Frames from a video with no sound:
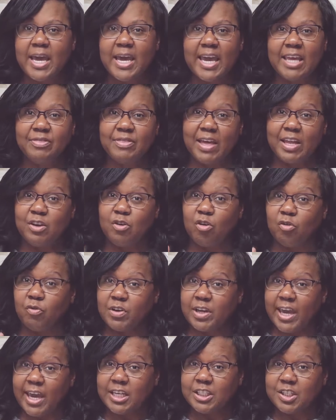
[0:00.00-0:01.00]
hit that
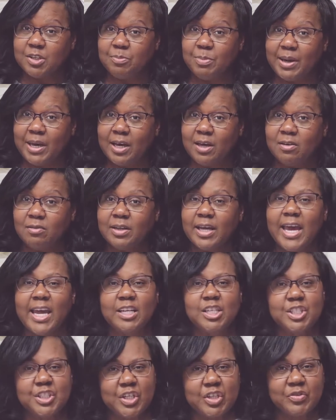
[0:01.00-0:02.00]
notification bell,
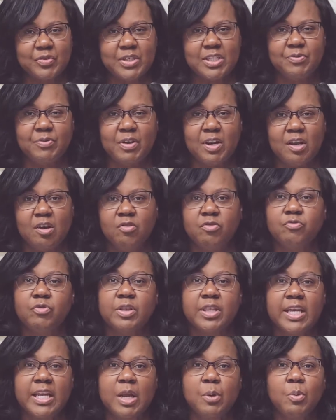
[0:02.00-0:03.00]
and share this video
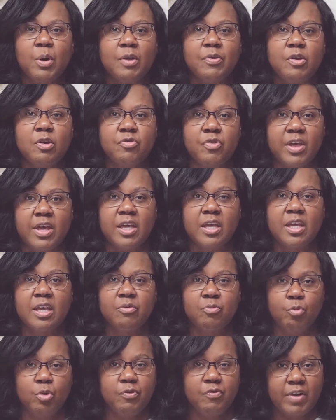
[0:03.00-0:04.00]
with anyone you think
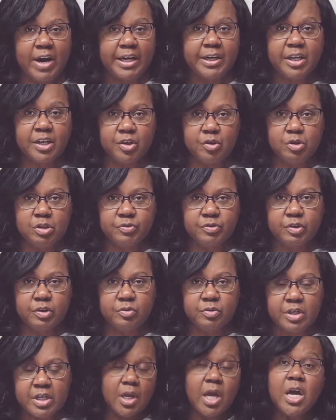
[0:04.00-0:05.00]
will find it
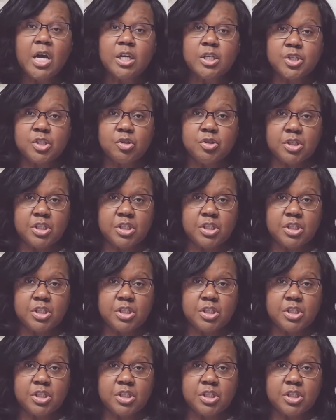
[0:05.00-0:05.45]
useful. So